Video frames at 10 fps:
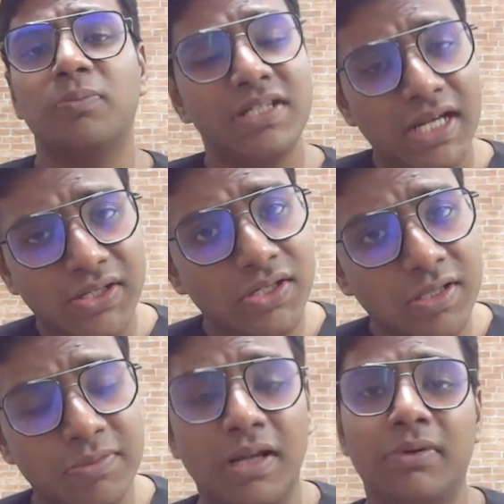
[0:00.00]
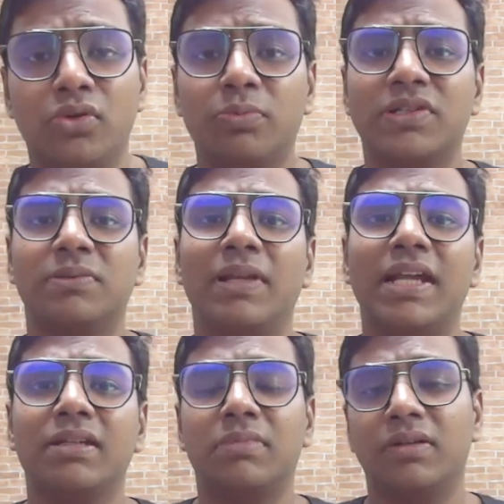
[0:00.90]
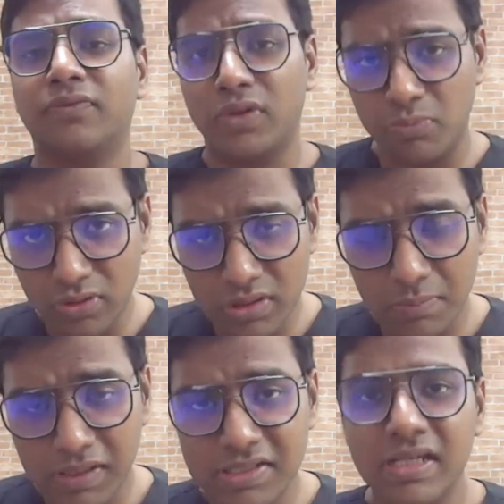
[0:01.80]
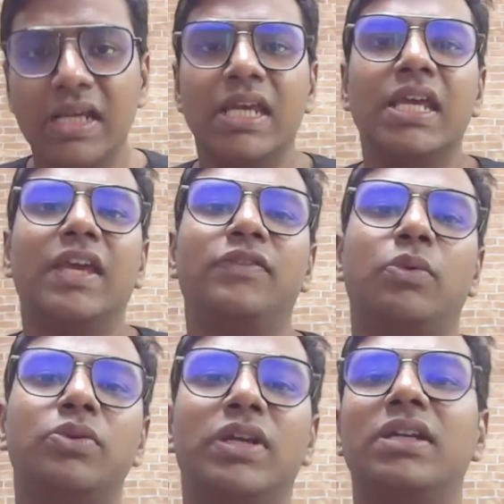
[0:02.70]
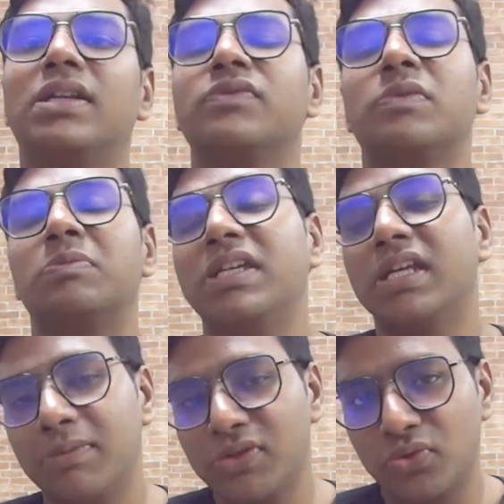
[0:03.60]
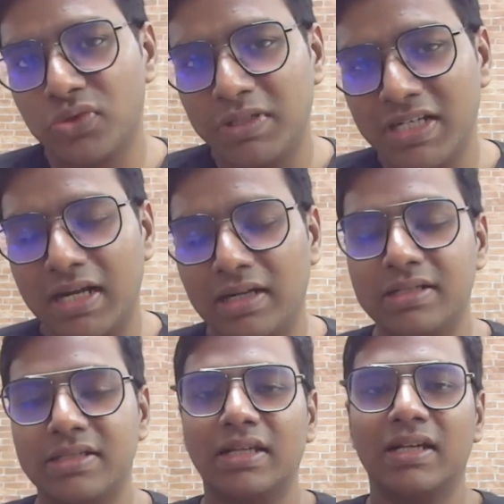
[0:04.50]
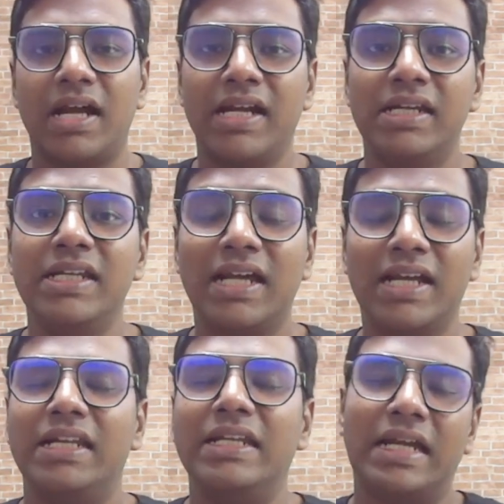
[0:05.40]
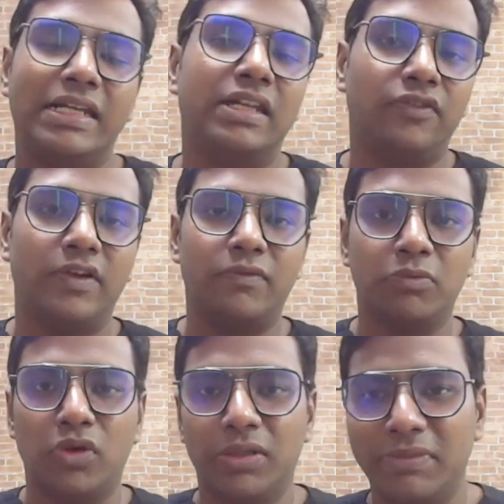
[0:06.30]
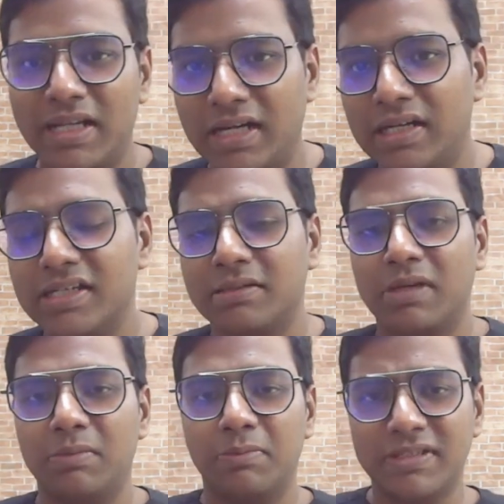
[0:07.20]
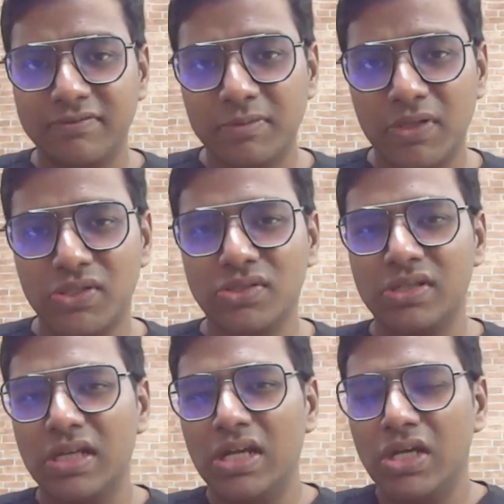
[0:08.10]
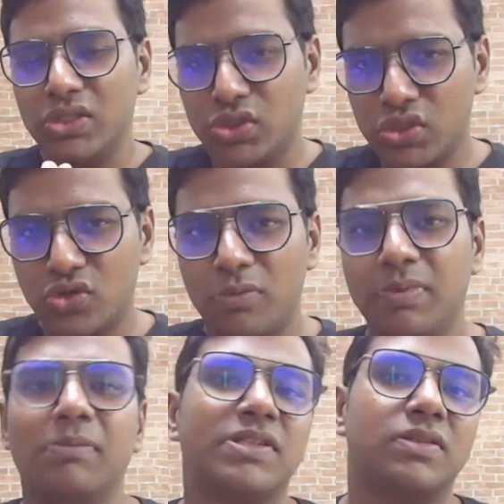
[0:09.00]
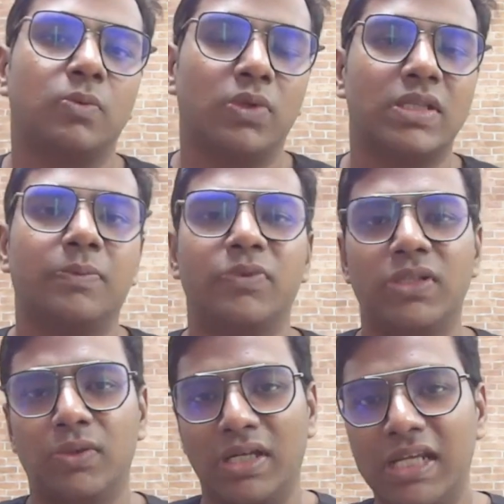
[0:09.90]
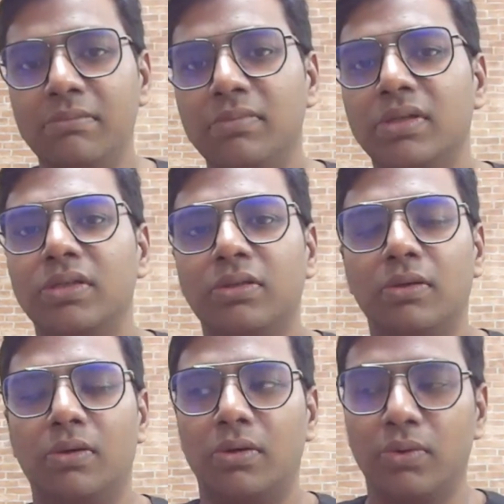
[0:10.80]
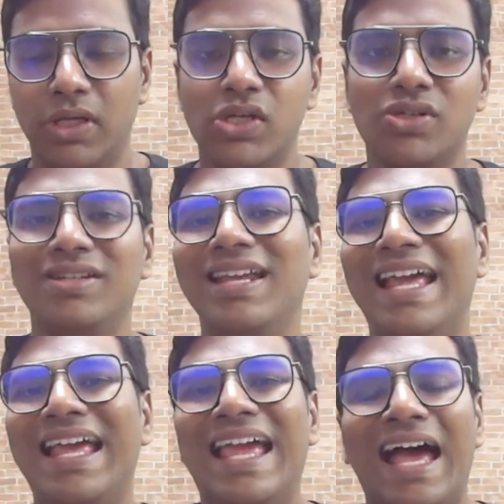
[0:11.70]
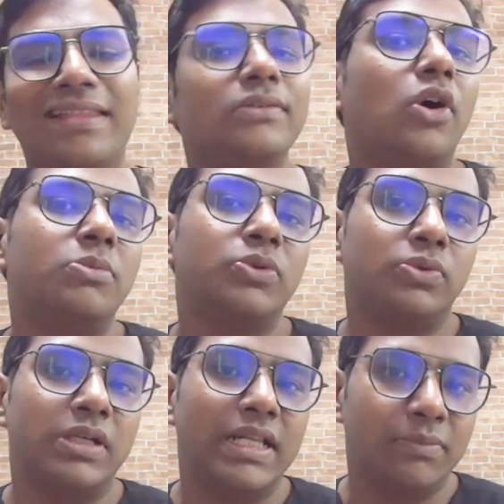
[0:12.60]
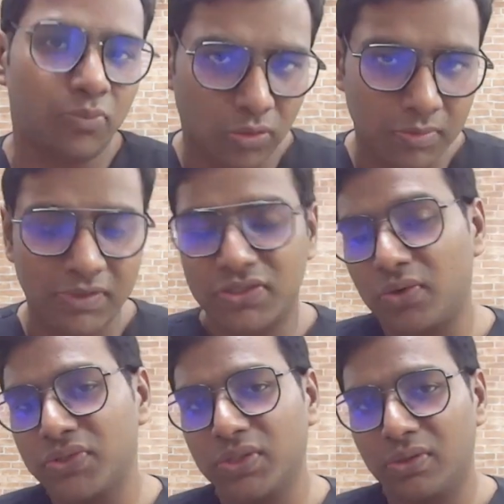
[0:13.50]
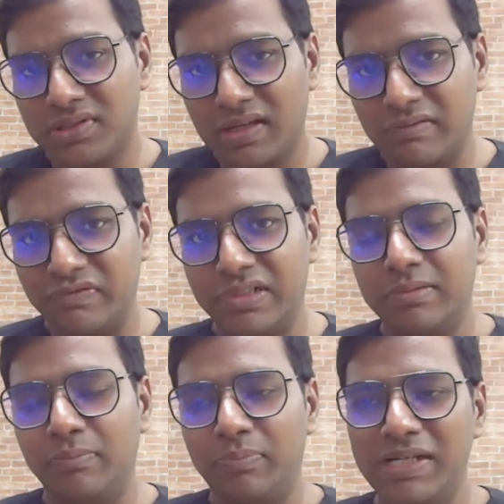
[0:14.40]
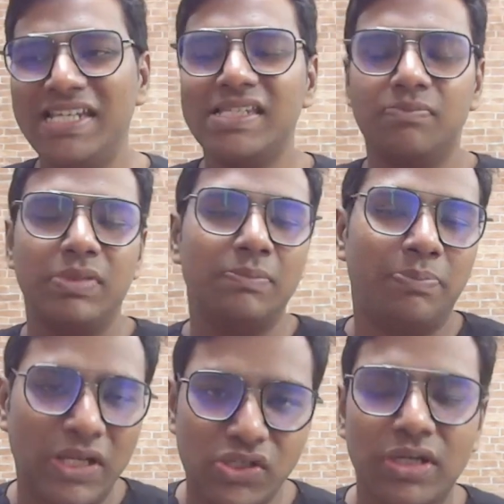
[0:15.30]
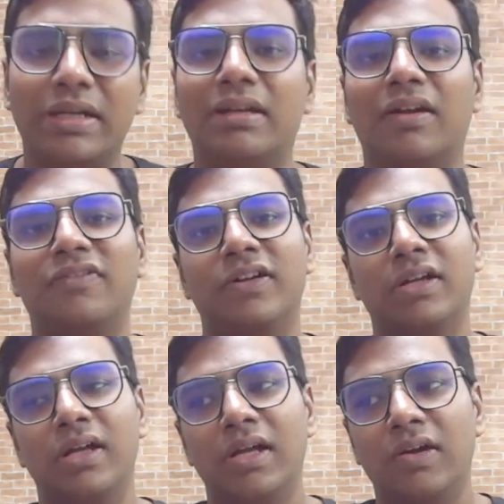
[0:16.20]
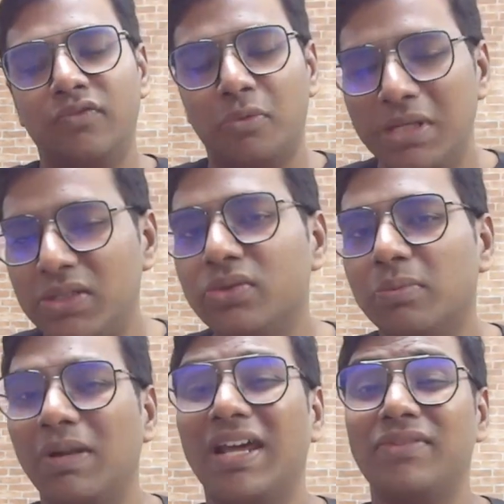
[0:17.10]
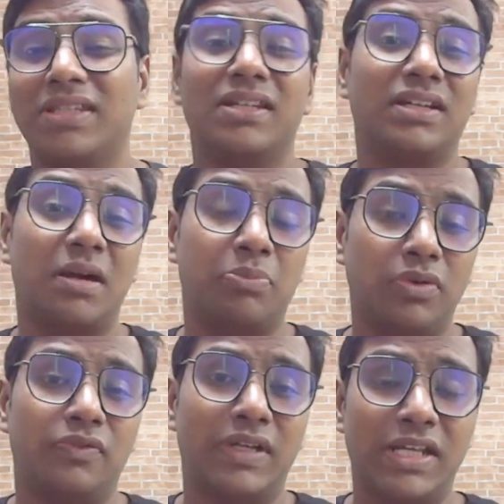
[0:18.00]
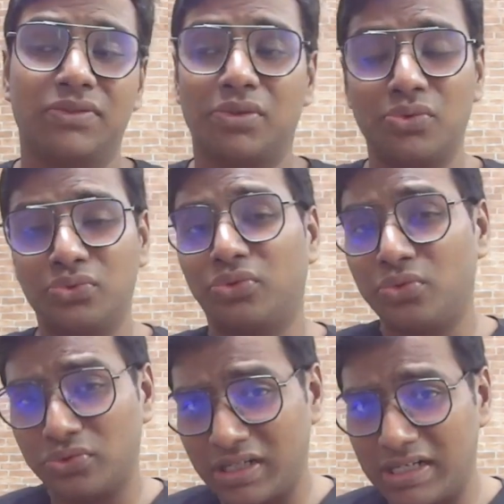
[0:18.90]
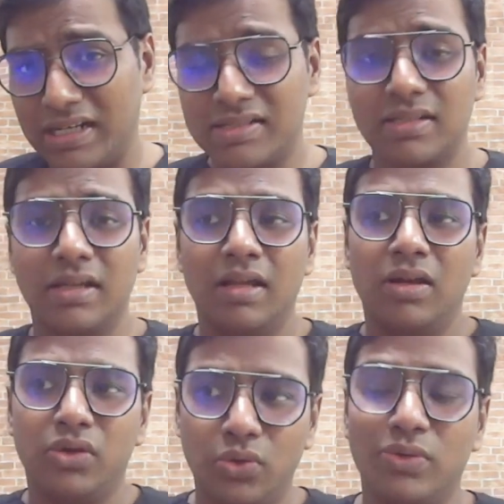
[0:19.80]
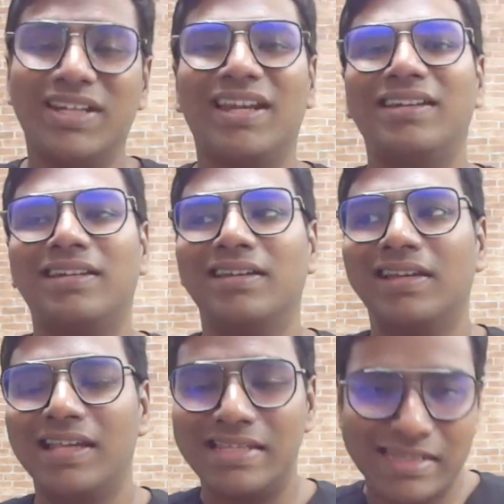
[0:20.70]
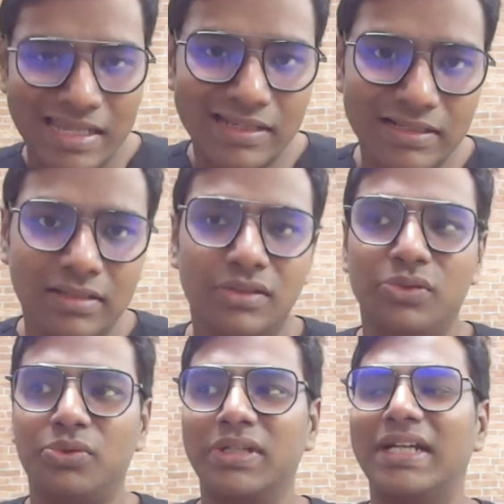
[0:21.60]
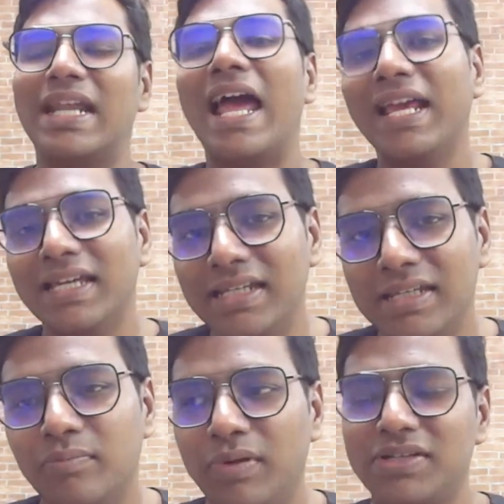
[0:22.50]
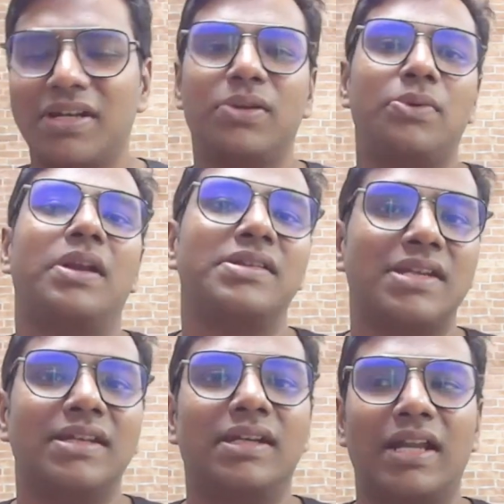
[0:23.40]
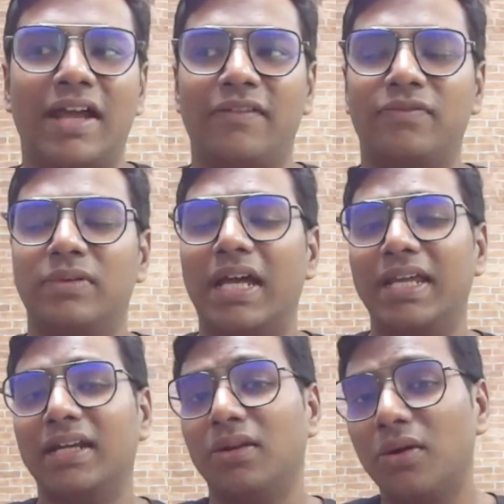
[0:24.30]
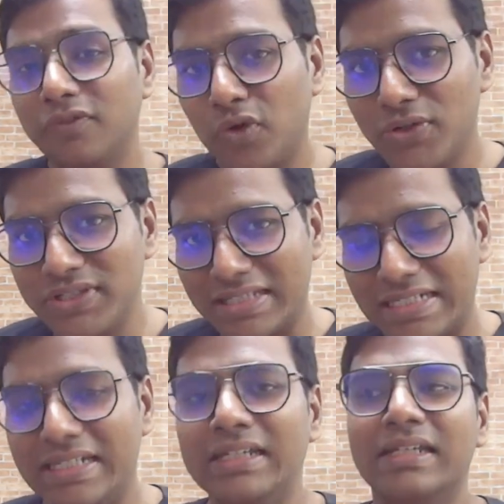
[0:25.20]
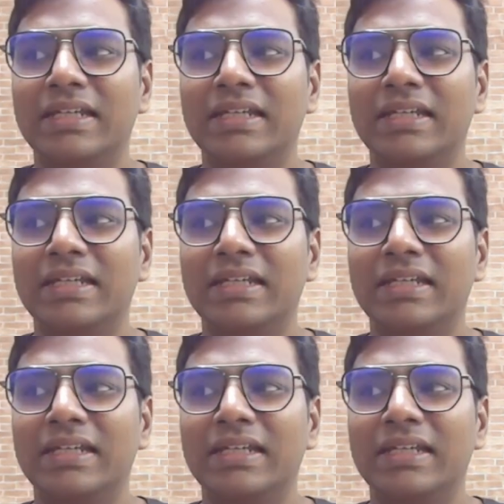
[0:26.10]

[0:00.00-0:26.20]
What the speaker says: Please like, share, subscribe, and do press the bell icon button for important updates. If you want to get in touch with me, here are my social media handles. Kindly refrain from calling me directly as I might be busy with patients. Just drop me a message on WhatsApp with your name, your location, and the common oral health problem that's causing you discomfort. Please be patient enough for me to reply within a couple of days or 2 to 3 days. Don't get hysterical, don't get angry. Please try to understand that I get a lot of calls in the day.